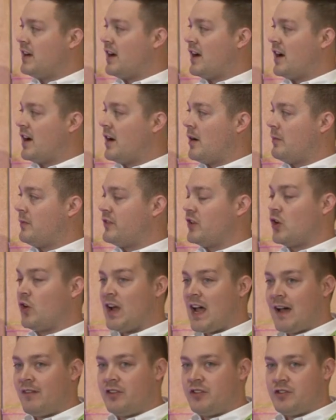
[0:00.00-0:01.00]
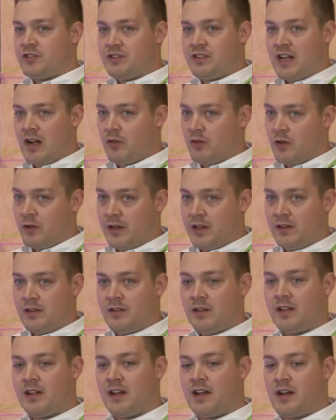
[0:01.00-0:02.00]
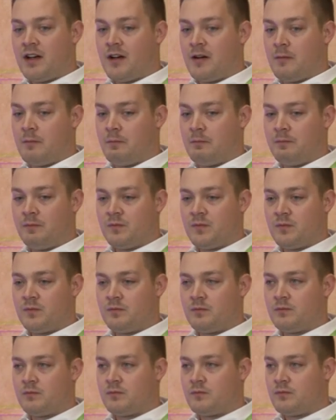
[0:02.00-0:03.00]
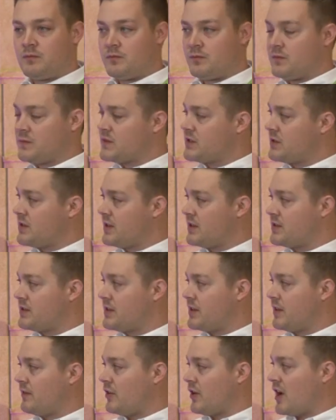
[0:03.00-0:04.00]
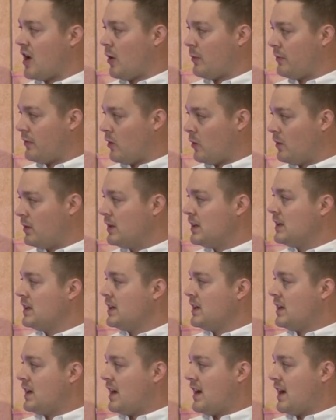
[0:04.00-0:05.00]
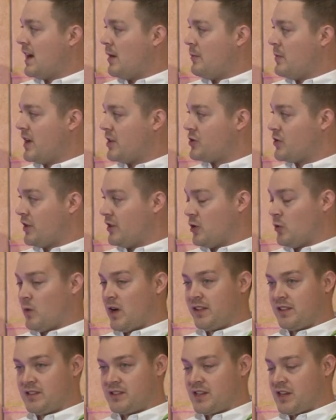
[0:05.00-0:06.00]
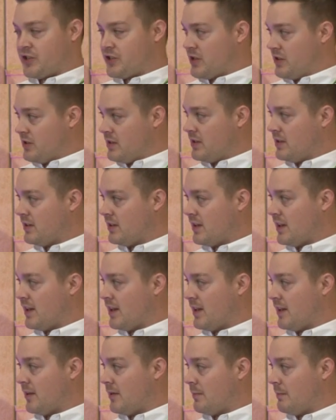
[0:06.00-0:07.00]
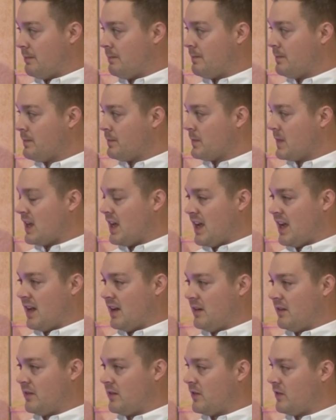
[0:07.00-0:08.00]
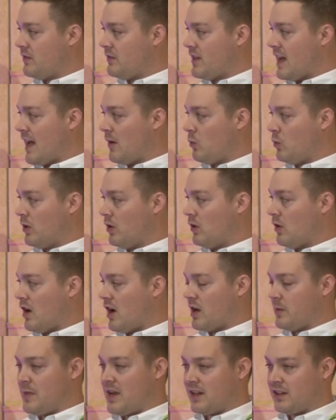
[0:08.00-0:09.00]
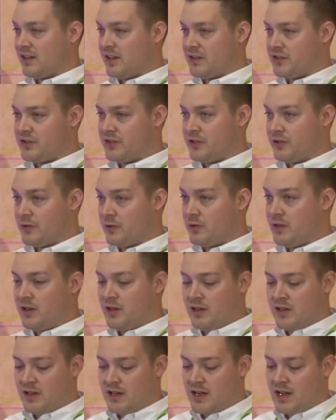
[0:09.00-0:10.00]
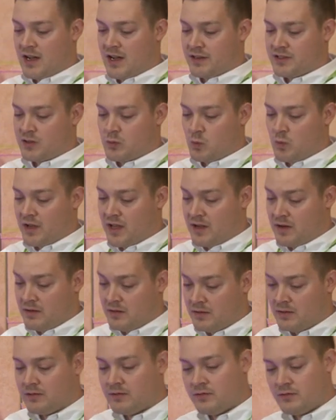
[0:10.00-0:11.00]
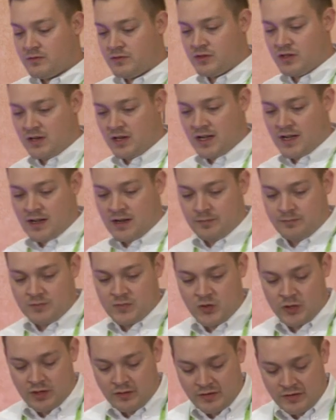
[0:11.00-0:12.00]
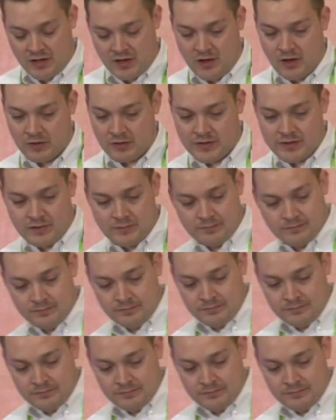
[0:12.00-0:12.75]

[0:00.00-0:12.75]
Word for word: Um, if you don't have it, you should download it. Um, it's, it's uh, very helpful. Uh, make sure that you rate the session, um, and that will automatically enter you uh, to win $250.